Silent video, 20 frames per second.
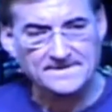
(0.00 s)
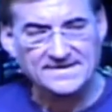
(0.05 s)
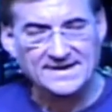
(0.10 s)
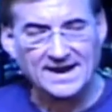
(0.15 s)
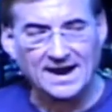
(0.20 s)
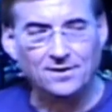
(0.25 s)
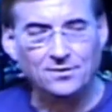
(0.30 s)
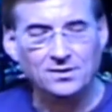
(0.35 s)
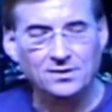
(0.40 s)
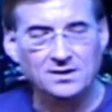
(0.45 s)

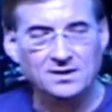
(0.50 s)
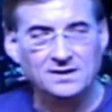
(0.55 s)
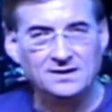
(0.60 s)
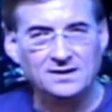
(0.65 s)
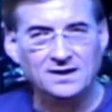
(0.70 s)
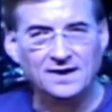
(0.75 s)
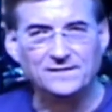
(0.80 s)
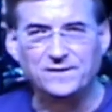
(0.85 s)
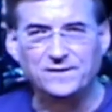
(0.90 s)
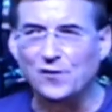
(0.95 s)
Now,
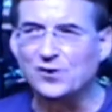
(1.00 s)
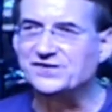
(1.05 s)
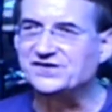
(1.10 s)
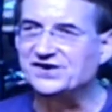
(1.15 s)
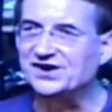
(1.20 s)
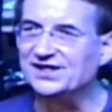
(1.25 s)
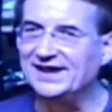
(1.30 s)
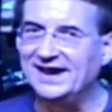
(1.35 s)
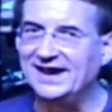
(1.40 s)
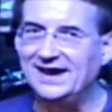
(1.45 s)

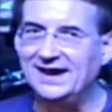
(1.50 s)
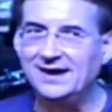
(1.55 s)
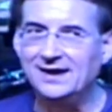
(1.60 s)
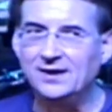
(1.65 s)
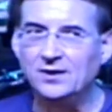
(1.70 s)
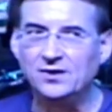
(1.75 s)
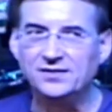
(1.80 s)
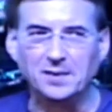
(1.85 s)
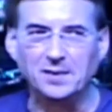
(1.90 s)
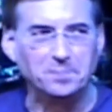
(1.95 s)
unfortunately,
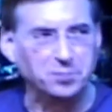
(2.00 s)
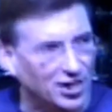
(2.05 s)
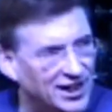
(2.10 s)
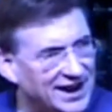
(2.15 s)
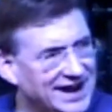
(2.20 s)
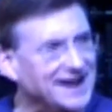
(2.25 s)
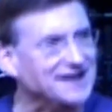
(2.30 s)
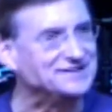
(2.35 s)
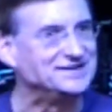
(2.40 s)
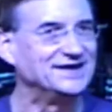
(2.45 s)
the
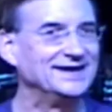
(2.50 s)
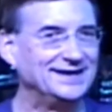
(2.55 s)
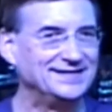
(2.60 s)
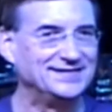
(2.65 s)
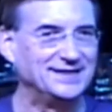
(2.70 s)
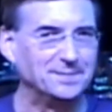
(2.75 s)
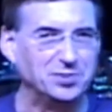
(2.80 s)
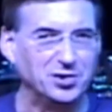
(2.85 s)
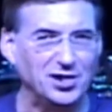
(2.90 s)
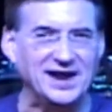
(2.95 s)

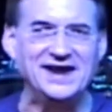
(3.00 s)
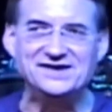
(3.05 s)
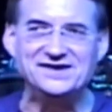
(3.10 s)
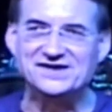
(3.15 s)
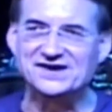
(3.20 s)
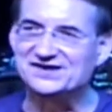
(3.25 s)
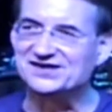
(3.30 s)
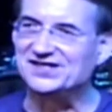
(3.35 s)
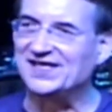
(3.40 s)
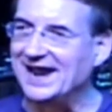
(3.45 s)
plane
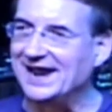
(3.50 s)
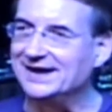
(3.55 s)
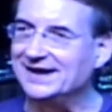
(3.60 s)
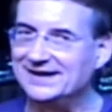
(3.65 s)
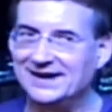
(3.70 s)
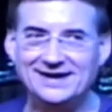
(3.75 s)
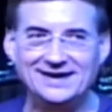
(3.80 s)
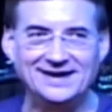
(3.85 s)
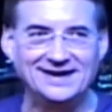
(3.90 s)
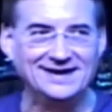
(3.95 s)
just
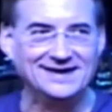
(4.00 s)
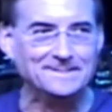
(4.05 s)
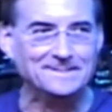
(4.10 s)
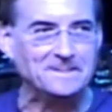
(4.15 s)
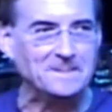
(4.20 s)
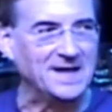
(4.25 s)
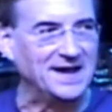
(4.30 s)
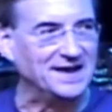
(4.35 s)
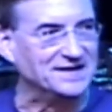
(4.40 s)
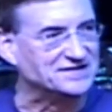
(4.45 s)
landed,
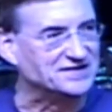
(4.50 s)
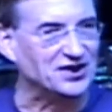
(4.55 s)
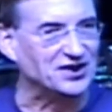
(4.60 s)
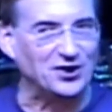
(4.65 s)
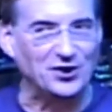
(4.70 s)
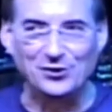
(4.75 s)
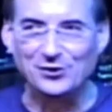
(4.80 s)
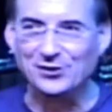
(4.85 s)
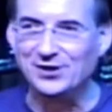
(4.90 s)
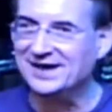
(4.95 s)
and
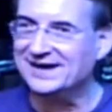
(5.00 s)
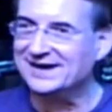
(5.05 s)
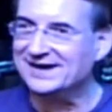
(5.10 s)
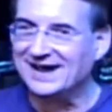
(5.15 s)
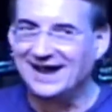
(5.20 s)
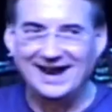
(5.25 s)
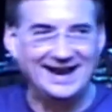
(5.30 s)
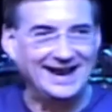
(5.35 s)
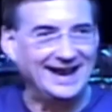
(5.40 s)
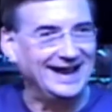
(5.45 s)
so
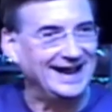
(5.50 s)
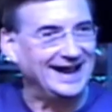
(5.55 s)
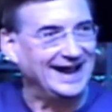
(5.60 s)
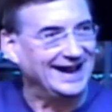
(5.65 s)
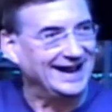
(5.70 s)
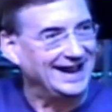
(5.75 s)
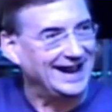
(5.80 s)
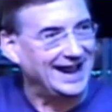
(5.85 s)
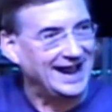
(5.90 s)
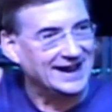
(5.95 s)

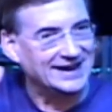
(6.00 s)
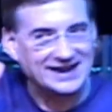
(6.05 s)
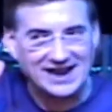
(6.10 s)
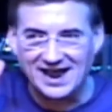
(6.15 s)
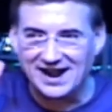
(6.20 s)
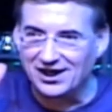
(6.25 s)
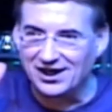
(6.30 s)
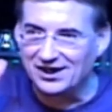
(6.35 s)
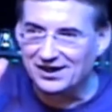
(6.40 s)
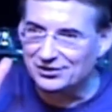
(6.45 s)
I
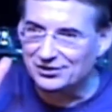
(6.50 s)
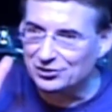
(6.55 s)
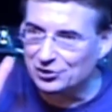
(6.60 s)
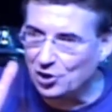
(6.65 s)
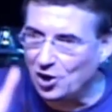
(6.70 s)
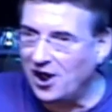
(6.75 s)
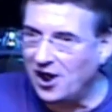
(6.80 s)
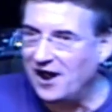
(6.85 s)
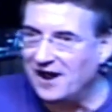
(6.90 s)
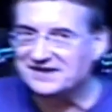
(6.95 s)
kind of
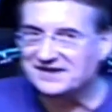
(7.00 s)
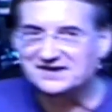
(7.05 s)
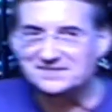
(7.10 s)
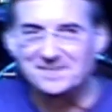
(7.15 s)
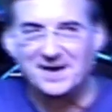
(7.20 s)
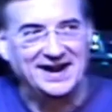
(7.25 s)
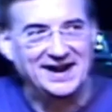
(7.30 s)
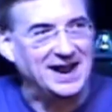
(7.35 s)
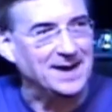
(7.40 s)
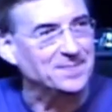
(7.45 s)
lost my